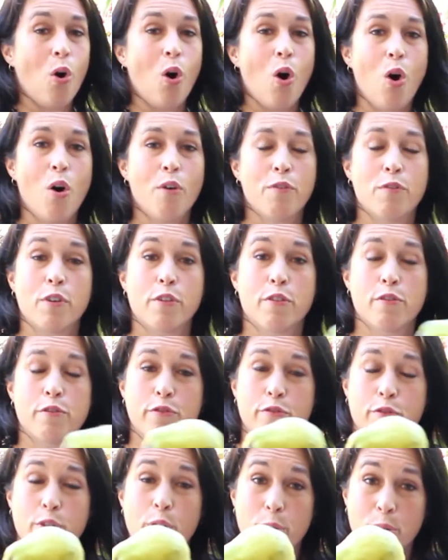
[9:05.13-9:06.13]
offer
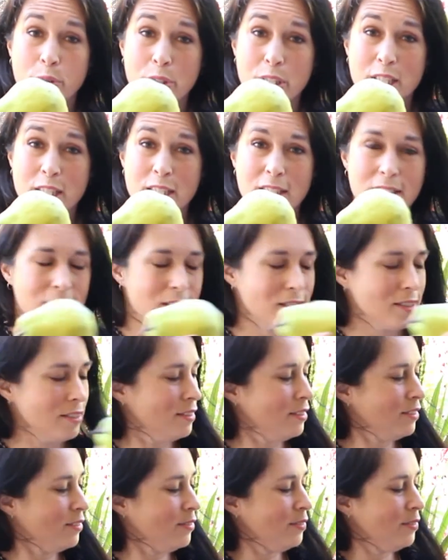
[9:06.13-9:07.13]
fruits,
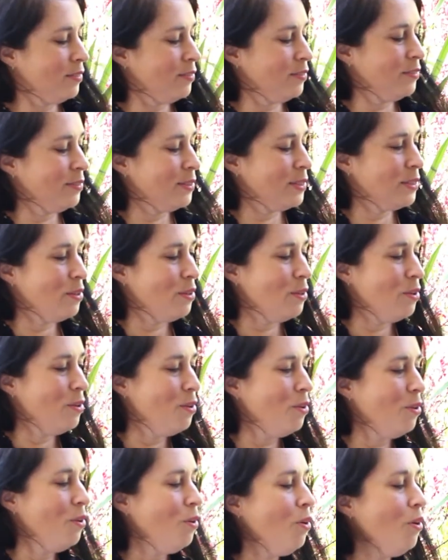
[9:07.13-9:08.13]

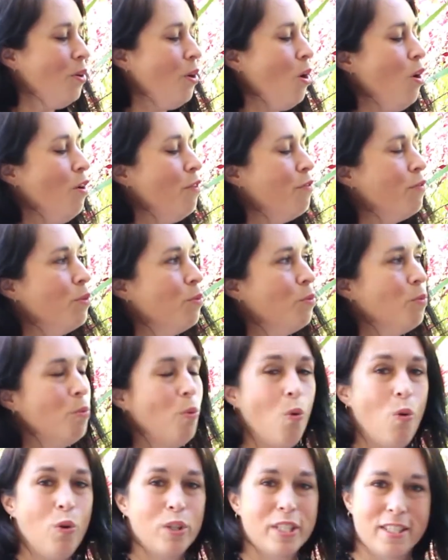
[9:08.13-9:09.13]
or offer
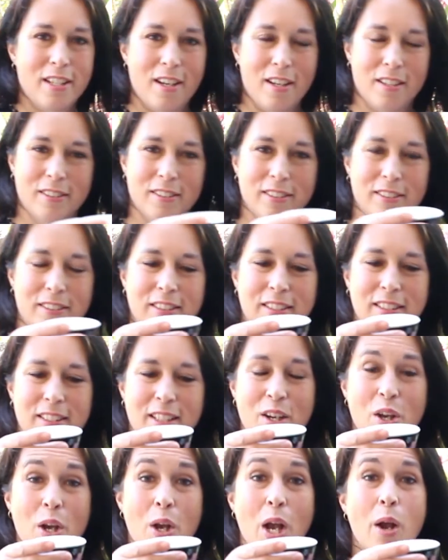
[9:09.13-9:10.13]
water.
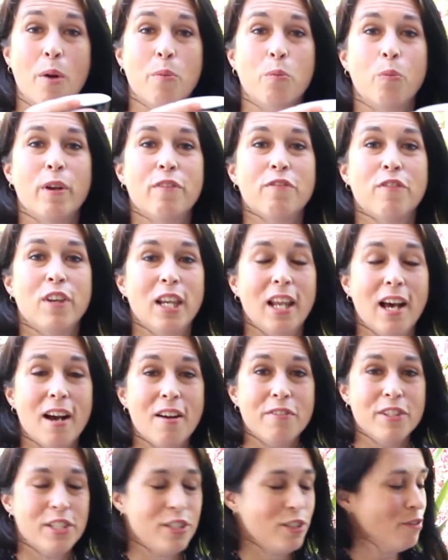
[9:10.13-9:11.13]
And with
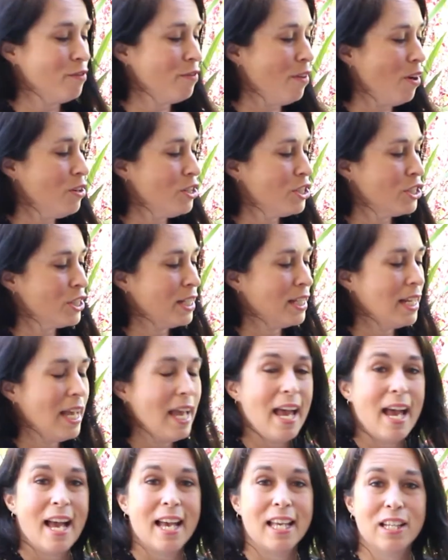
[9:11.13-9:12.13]
love and devotion,
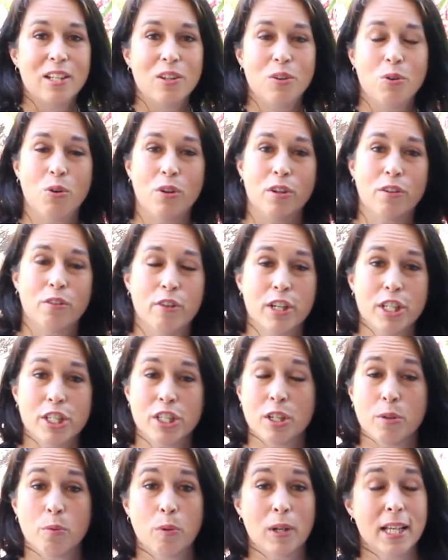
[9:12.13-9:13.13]
and Lord
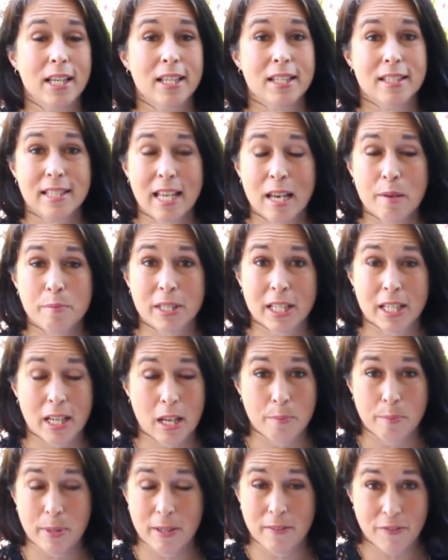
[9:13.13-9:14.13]
Krishna will accept it
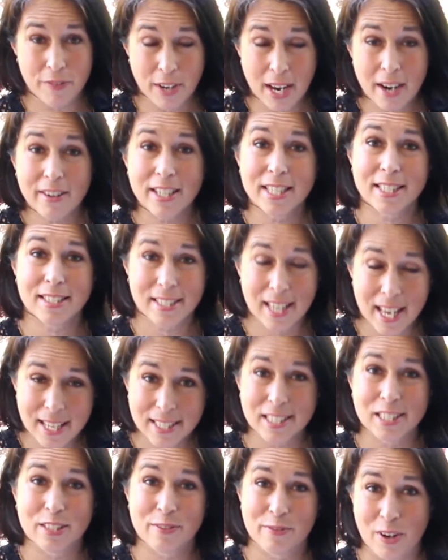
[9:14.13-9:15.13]
and be very
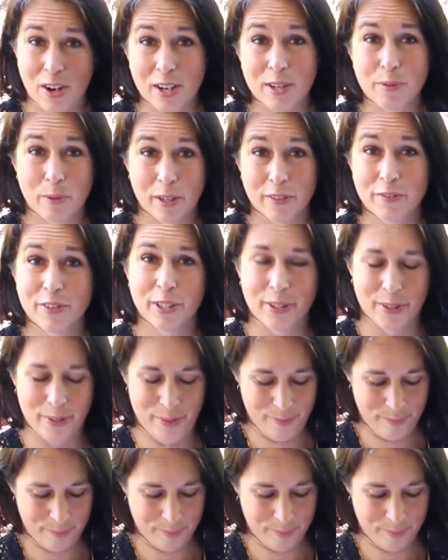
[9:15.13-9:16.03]
satisfied with you.